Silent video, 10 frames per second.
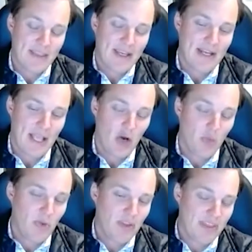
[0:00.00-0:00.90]
that can
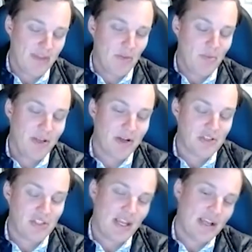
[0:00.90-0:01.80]
help with even bigger
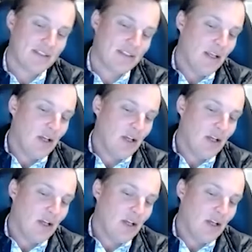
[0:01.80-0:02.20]
checks.